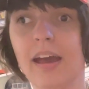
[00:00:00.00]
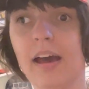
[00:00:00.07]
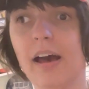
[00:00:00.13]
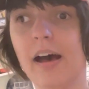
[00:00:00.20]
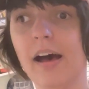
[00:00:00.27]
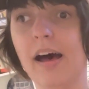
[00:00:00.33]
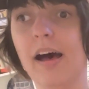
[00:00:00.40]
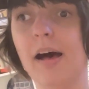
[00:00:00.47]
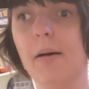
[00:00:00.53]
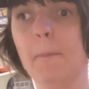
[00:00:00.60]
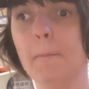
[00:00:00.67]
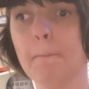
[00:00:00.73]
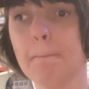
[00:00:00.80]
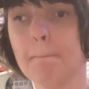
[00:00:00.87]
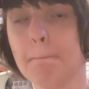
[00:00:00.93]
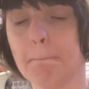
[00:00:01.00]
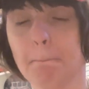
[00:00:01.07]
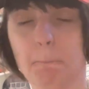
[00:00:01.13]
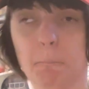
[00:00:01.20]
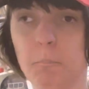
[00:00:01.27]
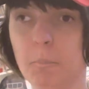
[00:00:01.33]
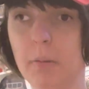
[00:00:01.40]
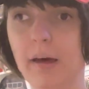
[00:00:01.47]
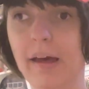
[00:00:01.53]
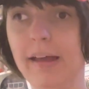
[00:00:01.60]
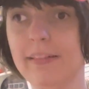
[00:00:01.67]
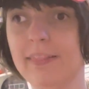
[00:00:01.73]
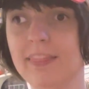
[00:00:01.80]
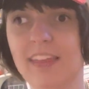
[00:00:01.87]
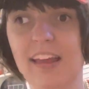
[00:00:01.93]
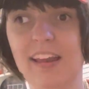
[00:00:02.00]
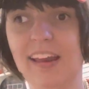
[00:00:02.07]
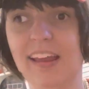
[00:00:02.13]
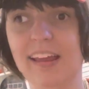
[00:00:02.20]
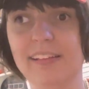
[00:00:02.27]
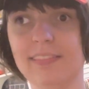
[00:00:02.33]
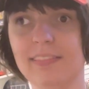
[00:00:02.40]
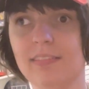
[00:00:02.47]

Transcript: But then